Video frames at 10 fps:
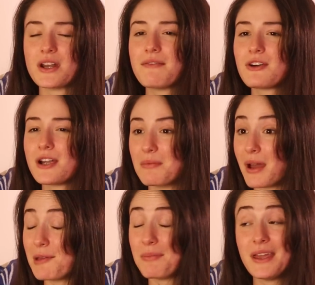never, in
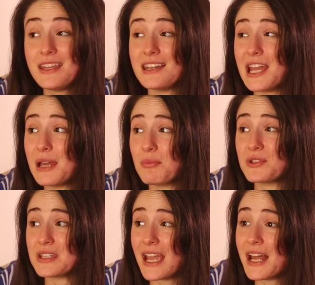my opinion, able
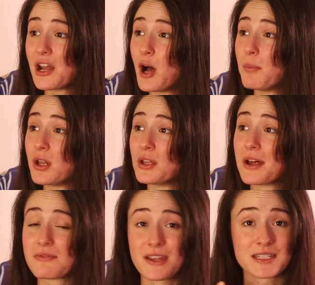to get up a
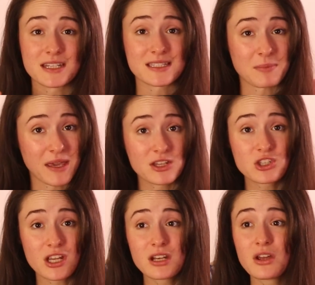lot of
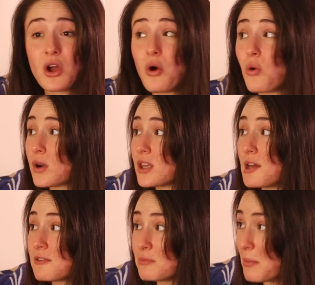anticipation or a
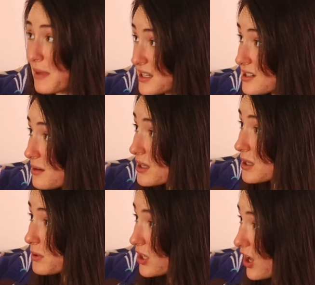lot of momentum in
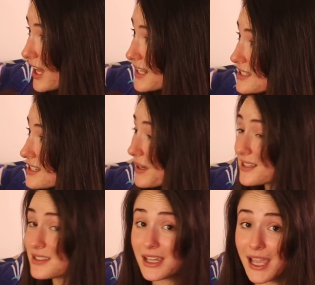the plot,
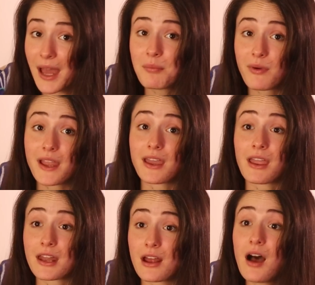because they kept
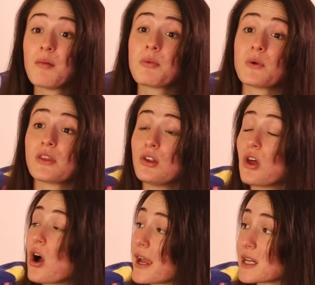breaking it up with
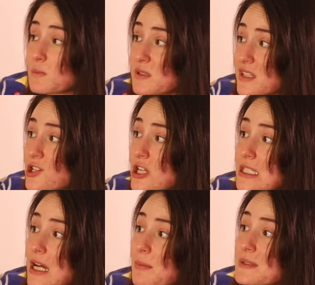long exposition
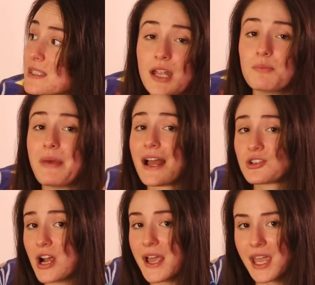dumps and
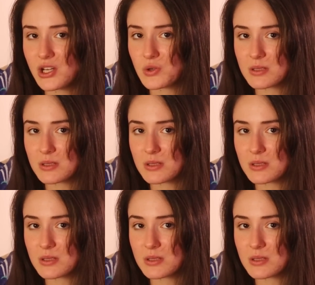backtracking to